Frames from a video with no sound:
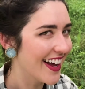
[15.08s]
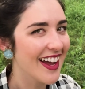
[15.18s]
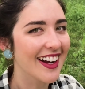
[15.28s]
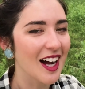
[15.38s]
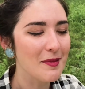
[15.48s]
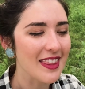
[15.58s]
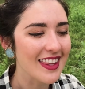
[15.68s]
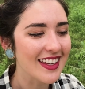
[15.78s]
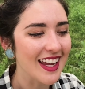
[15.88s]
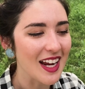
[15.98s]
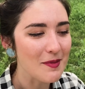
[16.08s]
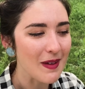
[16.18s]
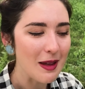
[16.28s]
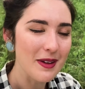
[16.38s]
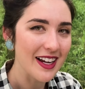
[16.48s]
it got me thinking,
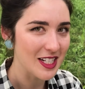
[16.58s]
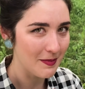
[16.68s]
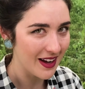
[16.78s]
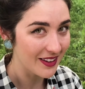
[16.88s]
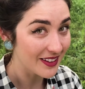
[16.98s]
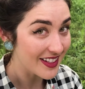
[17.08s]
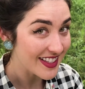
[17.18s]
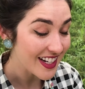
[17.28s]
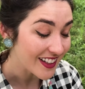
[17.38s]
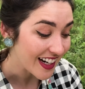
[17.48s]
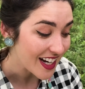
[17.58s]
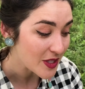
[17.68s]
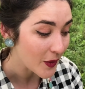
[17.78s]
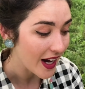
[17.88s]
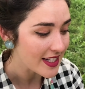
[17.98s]
maybe I should make a little
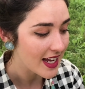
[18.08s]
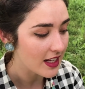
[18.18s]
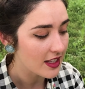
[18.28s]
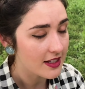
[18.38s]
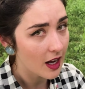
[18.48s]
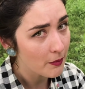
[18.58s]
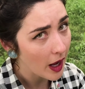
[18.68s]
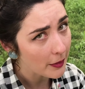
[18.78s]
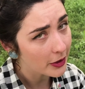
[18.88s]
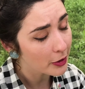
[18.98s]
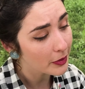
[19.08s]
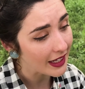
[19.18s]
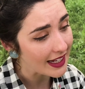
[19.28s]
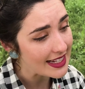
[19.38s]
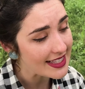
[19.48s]
series where I take these unpopular
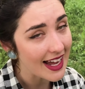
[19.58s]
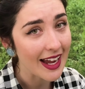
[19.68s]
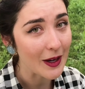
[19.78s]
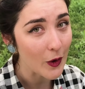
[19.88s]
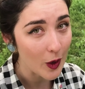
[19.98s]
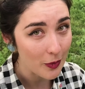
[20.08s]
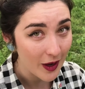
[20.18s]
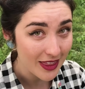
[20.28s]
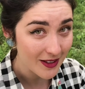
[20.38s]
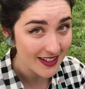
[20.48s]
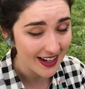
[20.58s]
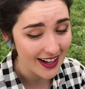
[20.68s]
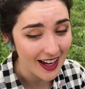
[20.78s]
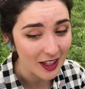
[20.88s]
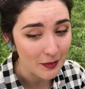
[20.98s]
plants, I incorporate their
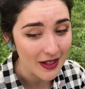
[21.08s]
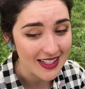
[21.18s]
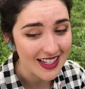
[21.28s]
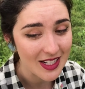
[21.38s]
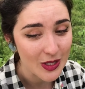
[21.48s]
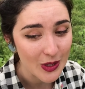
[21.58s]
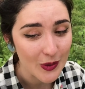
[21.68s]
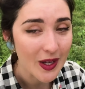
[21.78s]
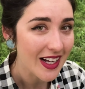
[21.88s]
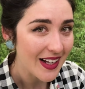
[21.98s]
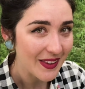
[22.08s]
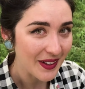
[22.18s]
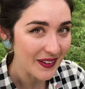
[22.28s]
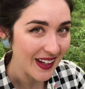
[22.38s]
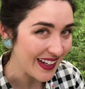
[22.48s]
design elements into
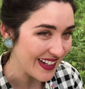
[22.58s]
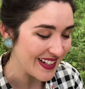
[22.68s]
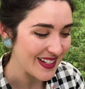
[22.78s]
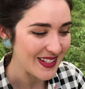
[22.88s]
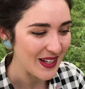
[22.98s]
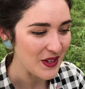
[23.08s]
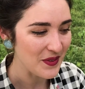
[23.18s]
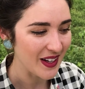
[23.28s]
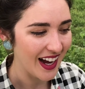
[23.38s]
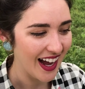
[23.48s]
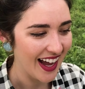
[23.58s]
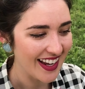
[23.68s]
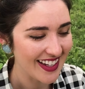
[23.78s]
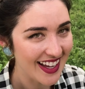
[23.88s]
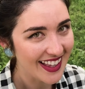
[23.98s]
little ladies. So you've
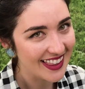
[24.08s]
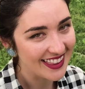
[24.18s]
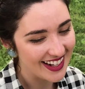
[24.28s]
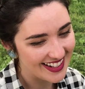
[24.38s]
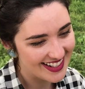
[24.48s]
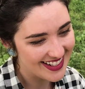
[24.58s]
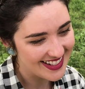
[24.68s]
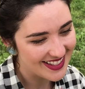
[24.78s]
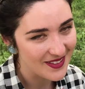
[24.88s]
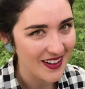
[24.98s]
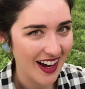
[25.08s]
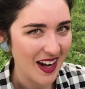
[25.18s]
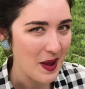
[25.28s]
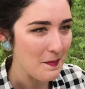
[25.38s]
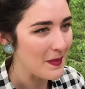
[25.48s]
got ladies, you've
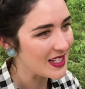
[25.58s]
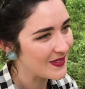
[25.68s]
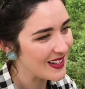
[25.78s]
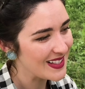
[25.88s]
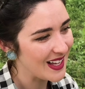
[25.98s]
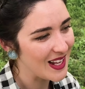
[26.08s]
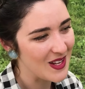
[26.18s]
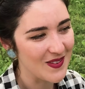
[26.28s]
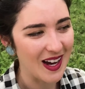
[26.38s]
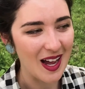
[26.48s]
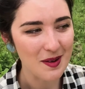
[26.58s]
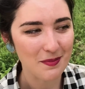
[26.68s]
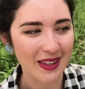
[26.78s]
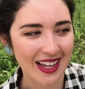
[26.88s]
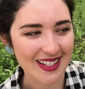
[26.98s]
got misfits, and you've
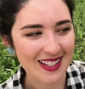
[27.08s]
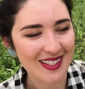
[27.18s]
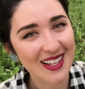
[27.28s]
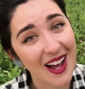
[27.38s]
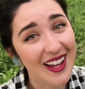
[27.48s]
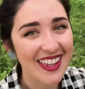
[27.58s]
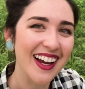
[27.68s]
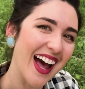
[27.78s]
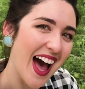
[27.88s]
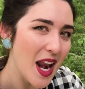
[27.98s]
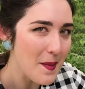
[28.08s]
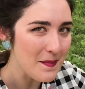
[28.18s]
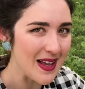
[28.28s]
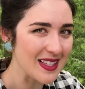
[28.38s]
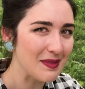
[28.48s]
got plants. So you got
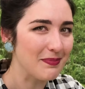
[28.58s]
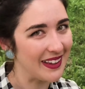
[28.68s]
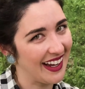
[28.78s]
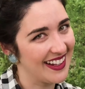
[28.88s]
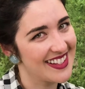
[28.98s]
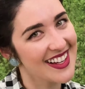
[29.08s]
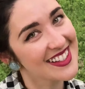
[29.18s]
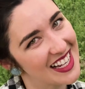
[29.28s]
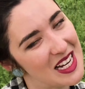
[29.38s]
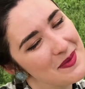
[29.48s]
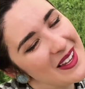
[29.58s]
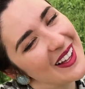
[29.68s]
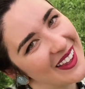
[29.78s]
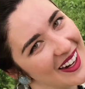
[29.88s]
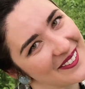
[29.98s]
Miss Plants. It's gonna be
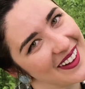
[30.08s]
a lot of